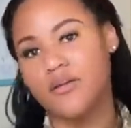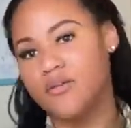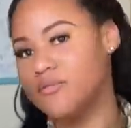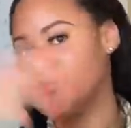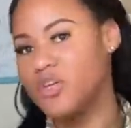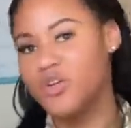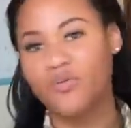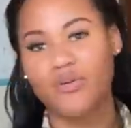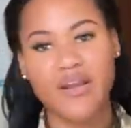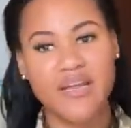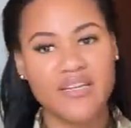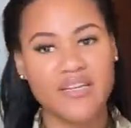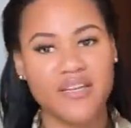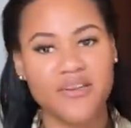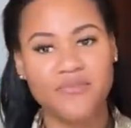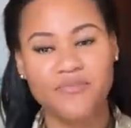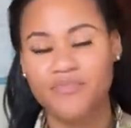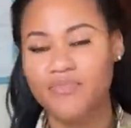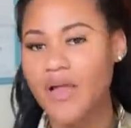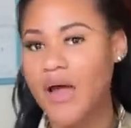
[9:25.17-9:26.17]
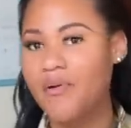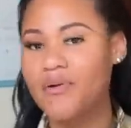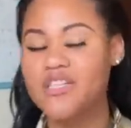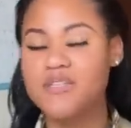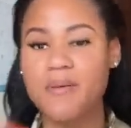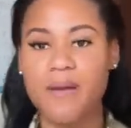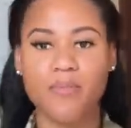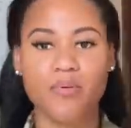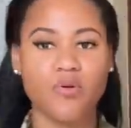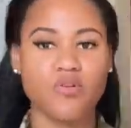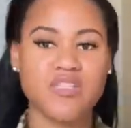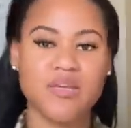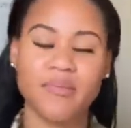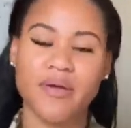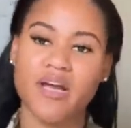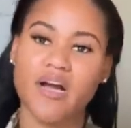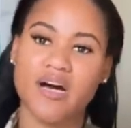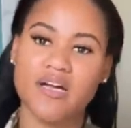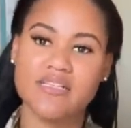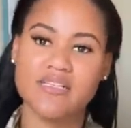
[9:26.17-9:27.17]
You know what I did? I went to my pros and
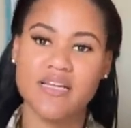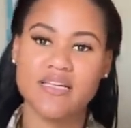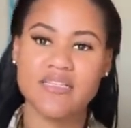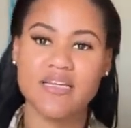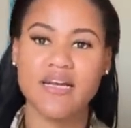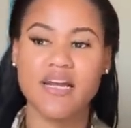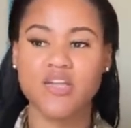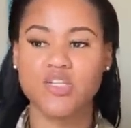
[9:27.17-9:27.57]
my cons list and